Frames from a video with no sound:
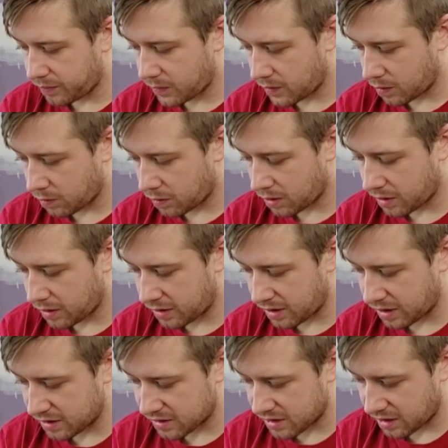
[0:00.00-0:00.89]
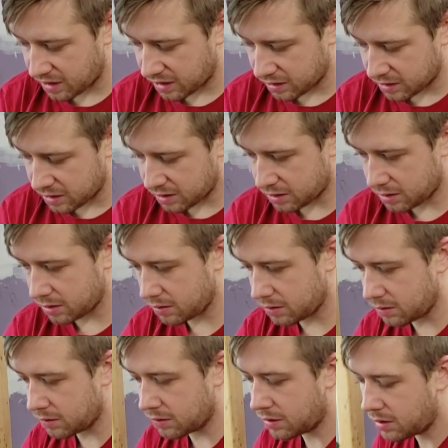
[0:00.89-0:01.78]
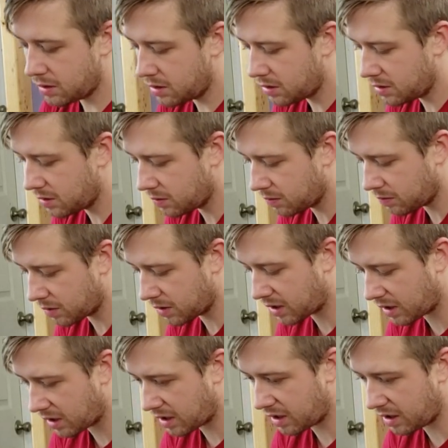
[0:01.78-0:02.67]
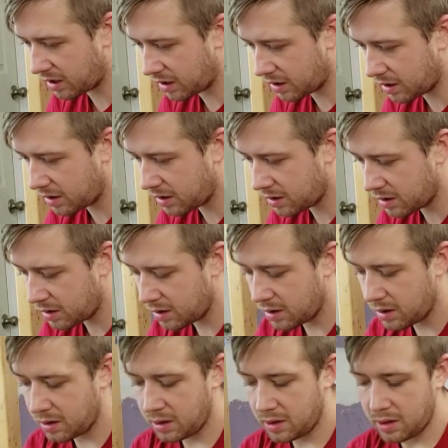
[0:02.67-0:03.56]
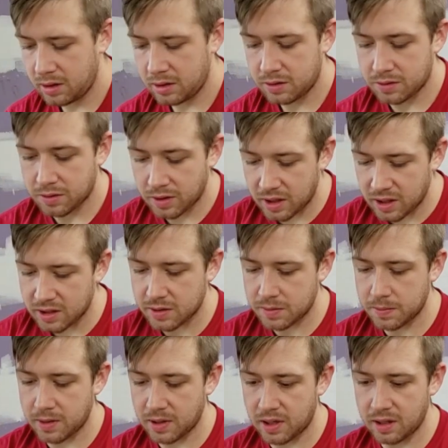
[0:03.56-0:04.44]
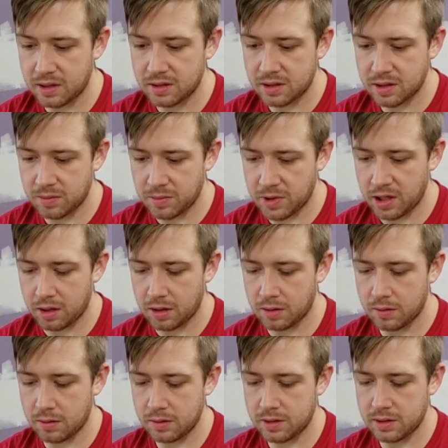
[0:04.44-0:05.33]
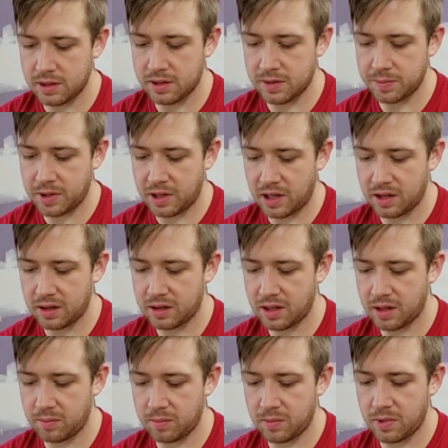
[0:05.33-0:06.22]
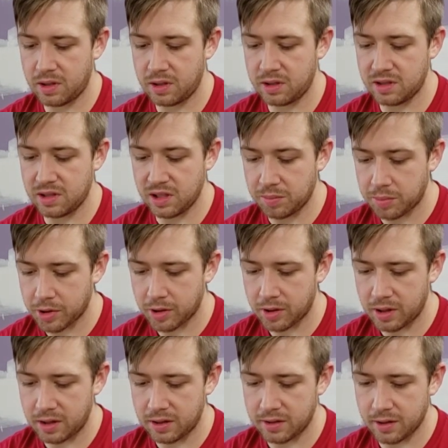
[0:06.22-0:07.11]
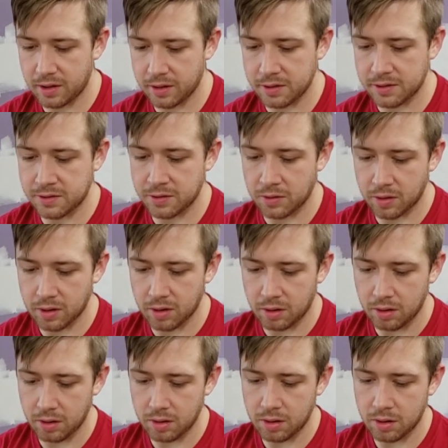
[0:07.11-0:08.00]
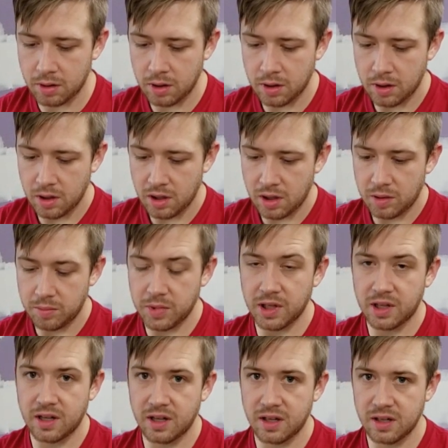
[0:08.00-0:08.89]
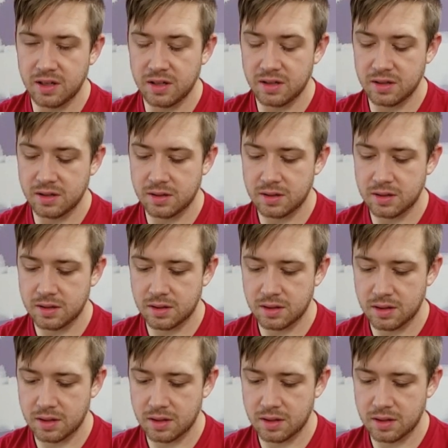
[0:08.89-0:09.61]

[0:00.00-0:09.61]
one of the things I like to do when I transplant tomatoes is plant them deeper into the soil, because